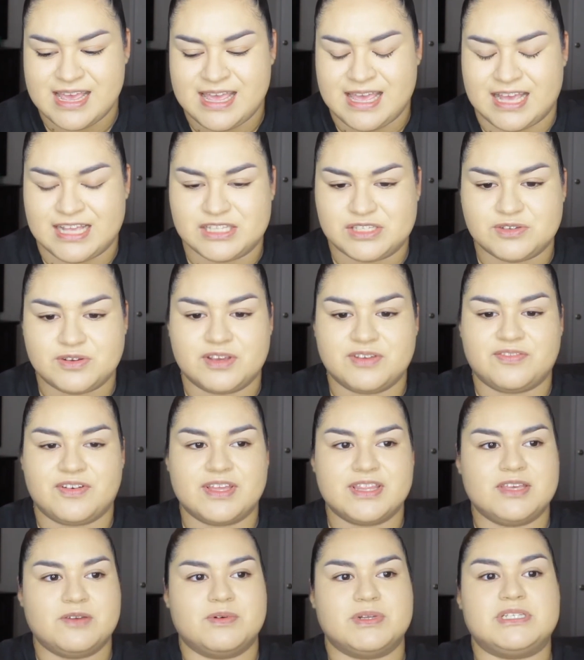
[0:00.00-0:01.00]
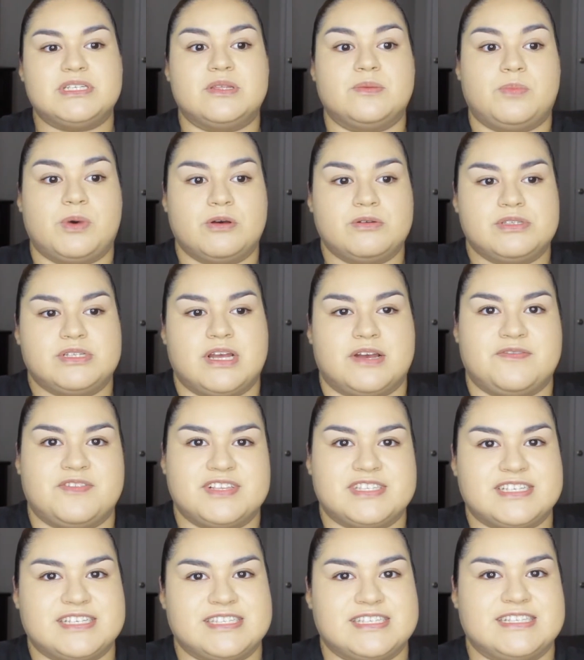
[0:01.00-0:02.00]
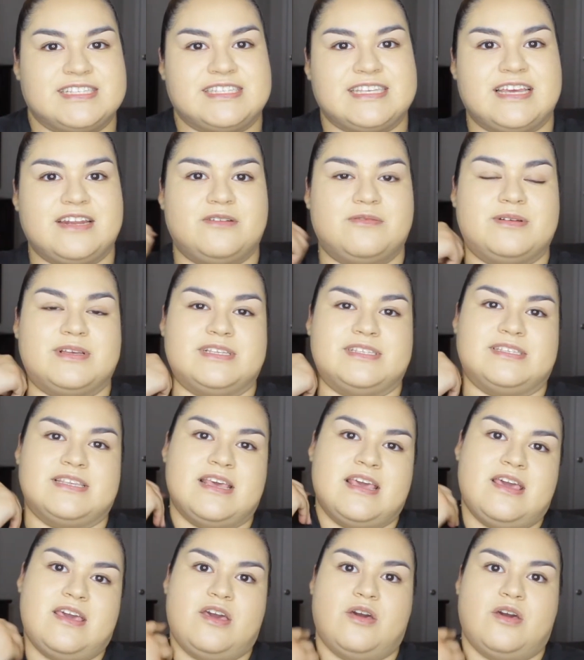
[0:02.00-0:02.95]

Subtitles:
And so I finally went to the post office because it said it was